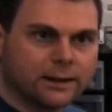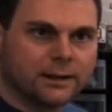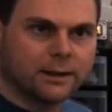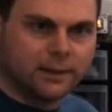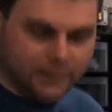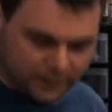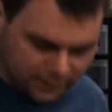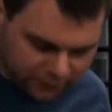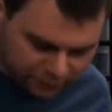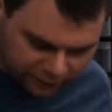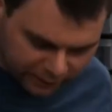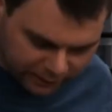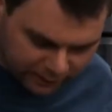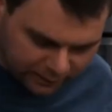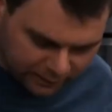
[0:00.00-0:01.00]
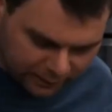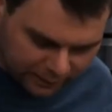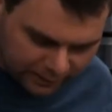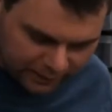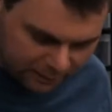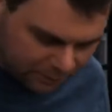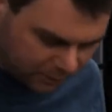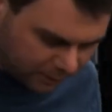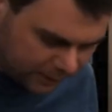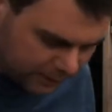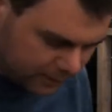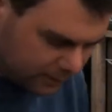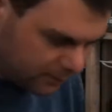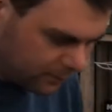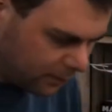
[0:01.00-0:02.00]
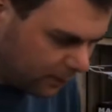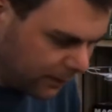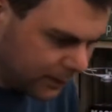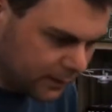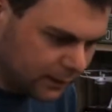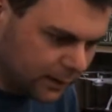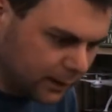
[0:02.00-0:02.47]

distance and then checking the lineup point on this